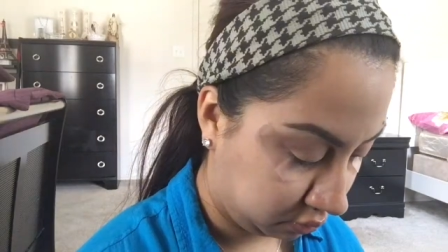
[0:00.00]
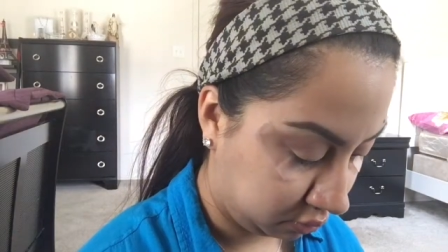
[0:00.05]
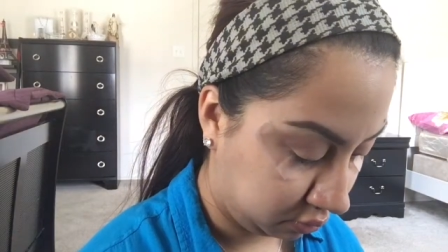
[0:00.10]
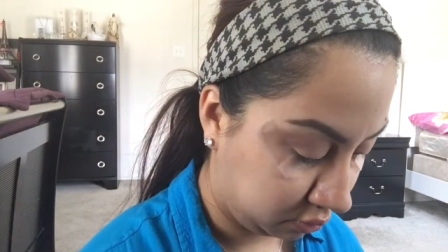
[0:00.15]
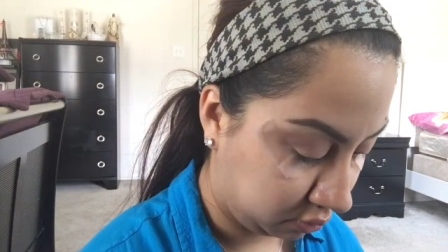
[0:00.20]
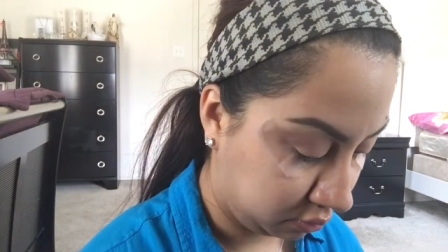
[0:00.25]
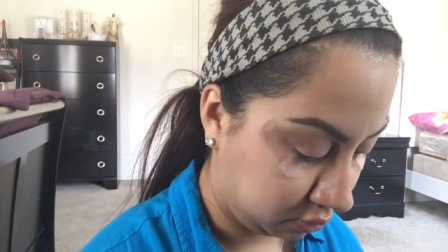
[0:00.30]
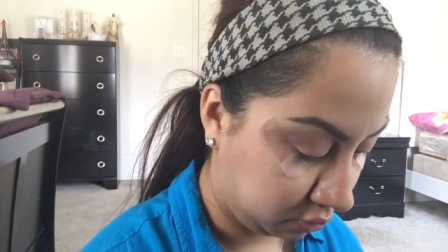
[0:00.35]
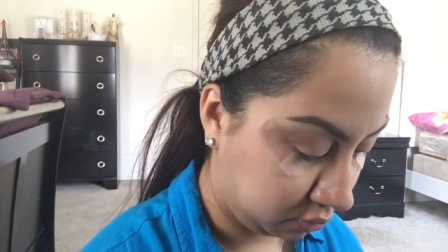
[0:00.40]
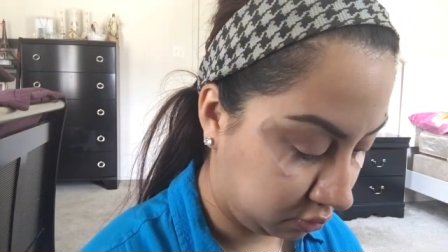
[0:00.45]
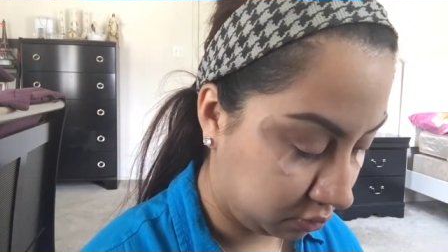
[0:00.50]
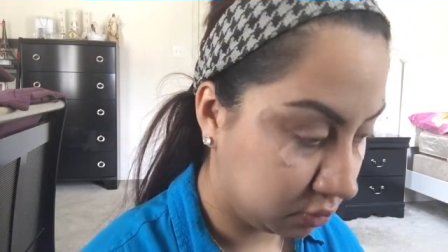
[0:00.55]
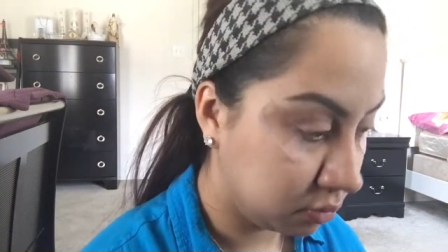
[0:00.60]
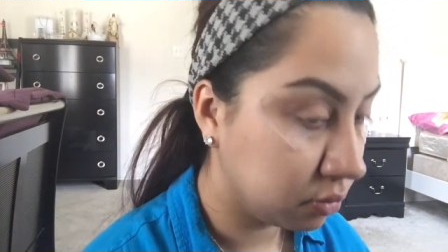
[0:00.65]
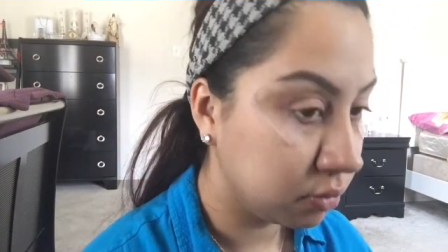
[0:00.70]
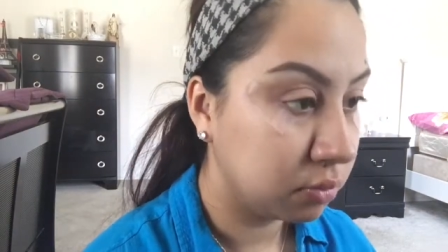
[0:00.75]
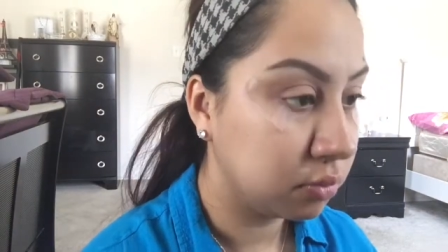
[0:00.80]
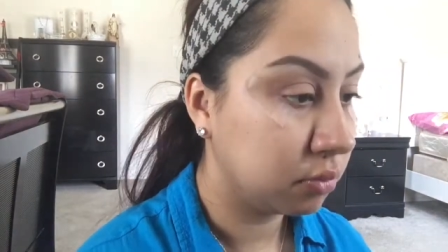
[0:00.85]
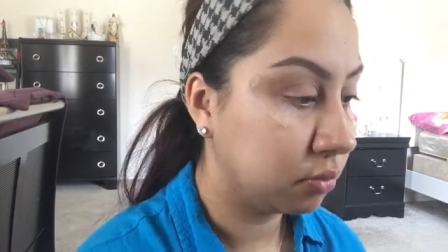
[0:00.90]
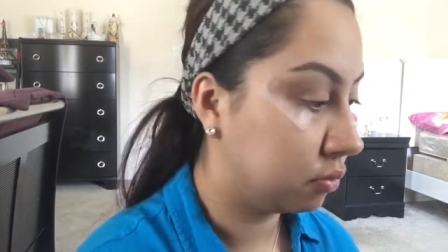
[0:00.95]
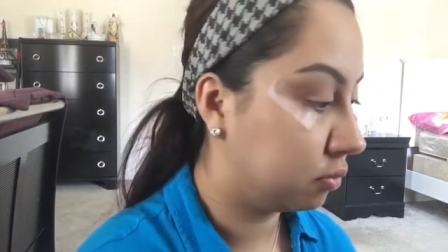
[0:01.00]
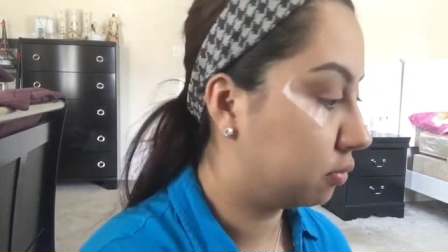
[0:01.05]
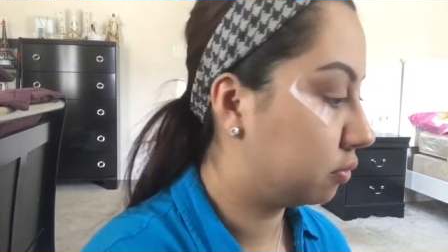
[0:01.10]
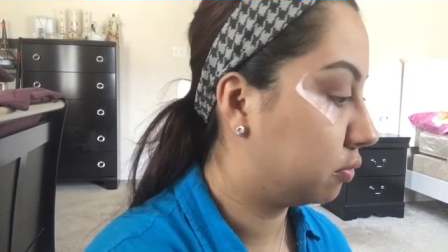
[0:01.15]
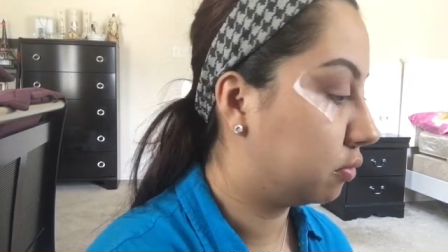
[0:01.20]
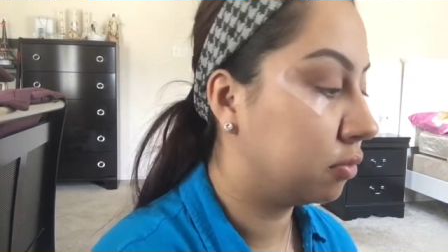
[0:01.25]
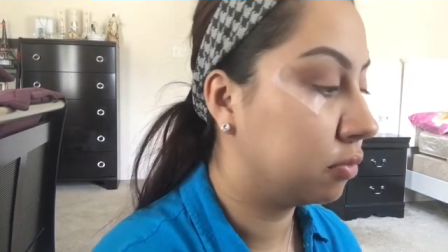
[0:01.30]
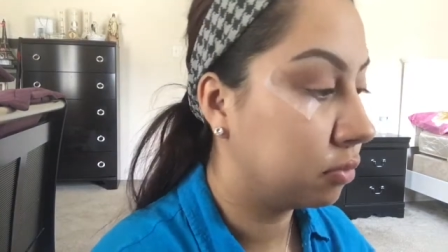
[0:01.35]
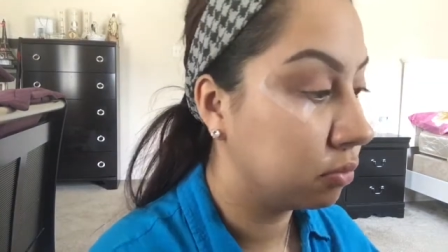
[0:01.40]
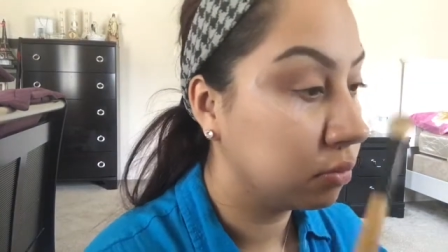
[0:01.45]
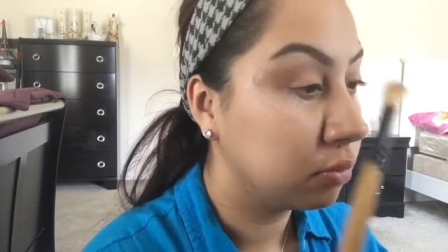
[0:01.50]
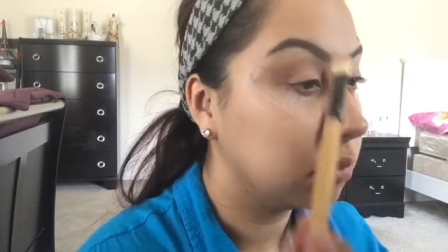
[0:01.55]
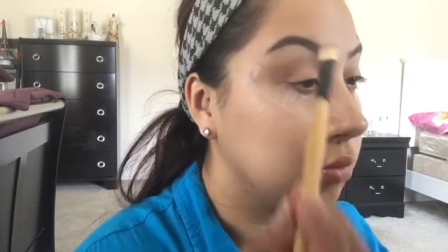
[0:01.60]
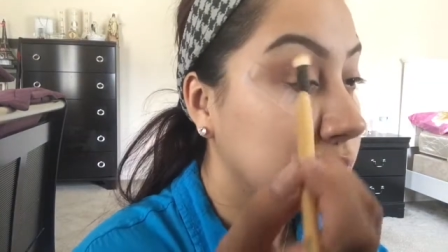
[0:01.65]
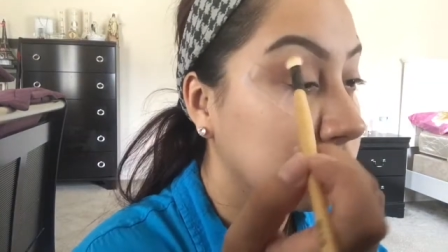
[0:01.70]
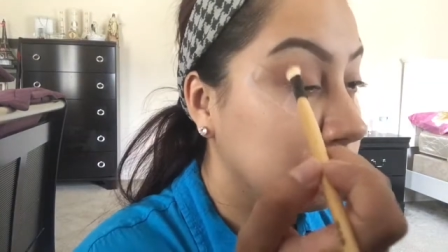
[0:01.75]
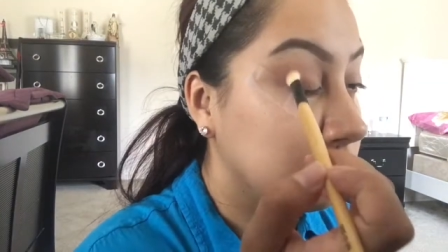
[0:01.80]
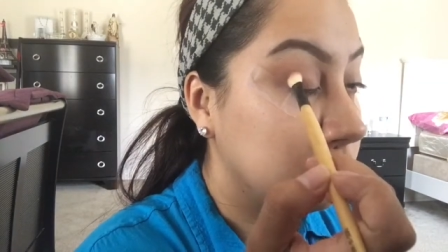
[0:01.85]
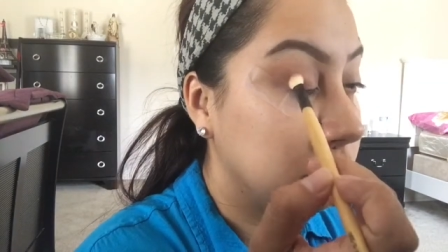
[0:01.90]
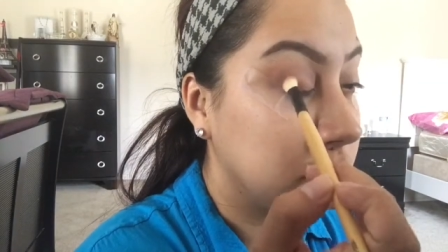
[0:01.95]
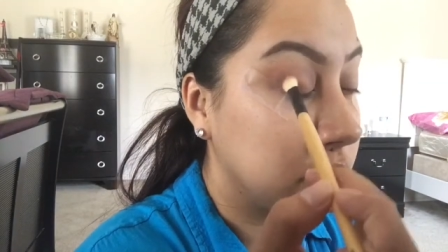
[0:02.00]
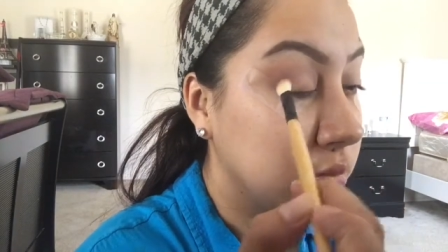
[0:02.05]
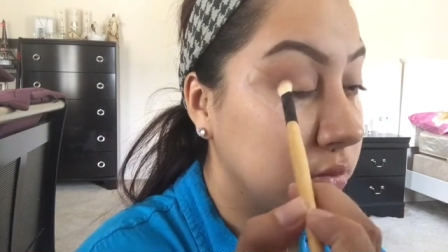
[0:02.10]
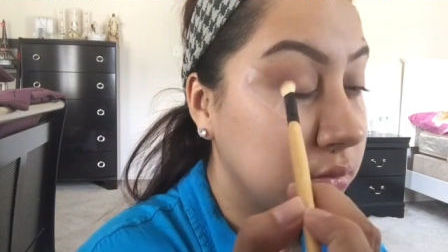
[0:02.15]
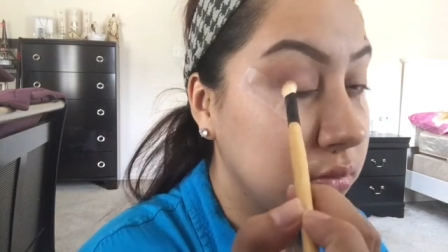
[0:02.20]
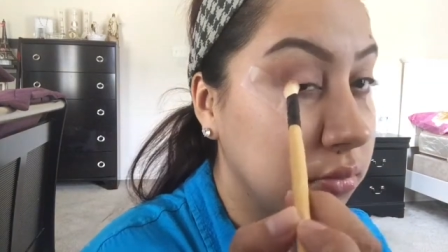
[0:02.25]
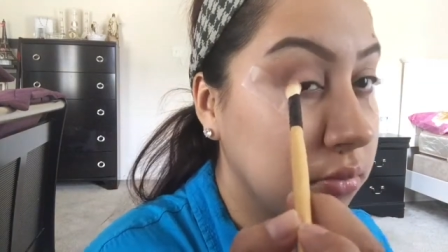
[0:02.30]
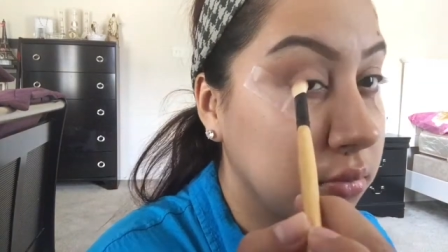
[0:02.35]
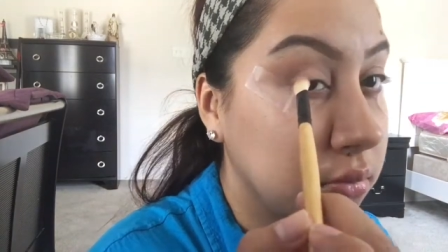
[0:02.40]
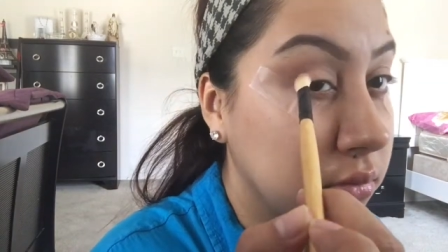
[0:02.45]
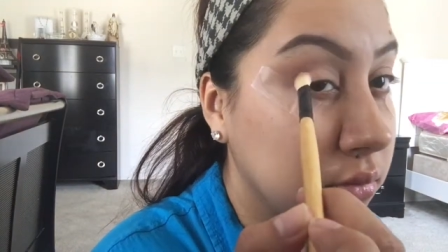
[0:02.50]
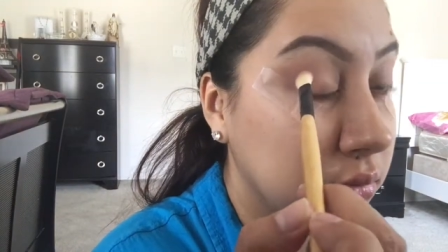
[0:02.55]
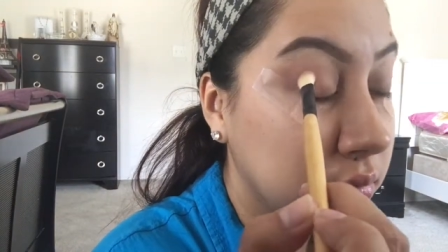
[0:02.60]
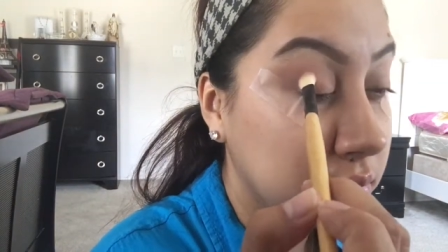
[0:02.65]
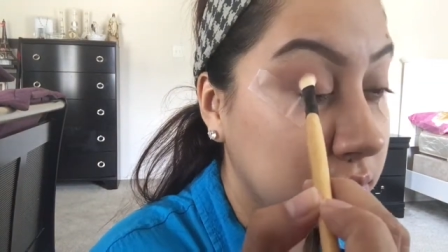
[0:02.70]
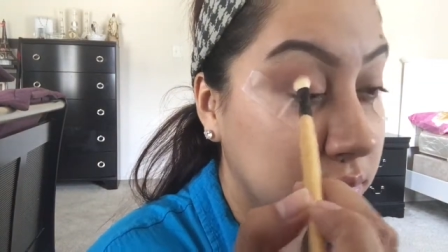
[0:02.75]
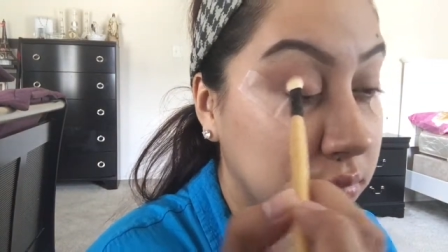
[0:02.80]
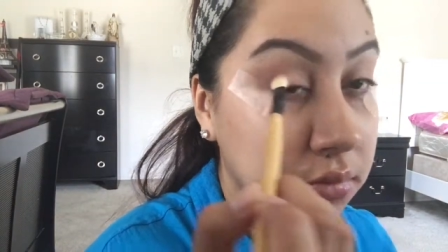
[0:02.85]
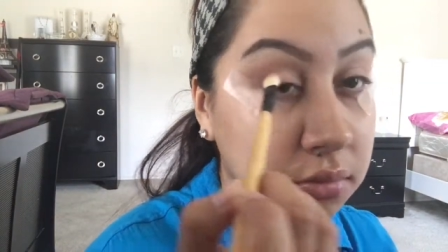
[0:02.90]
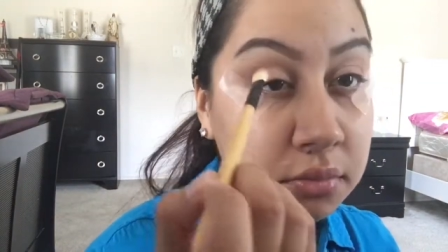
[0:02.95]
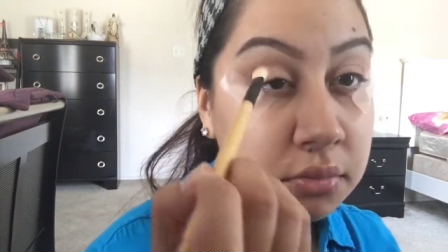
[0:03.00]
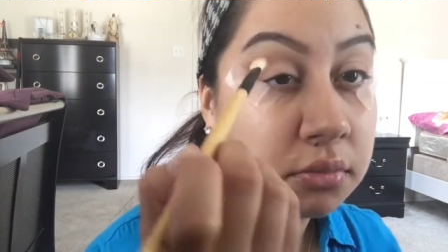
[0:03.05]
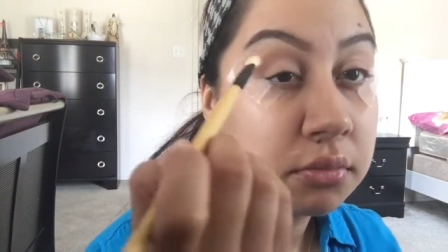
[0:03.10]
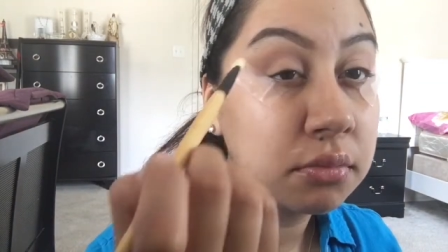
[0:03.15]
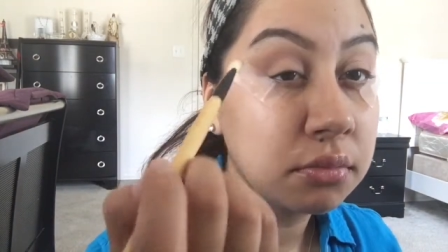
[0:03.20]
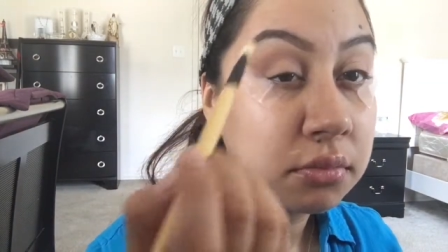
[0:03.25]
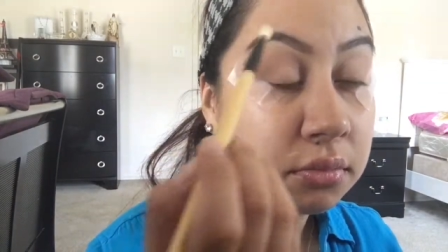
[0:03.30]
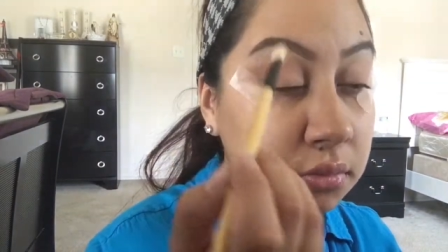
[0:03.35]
like inner type thing.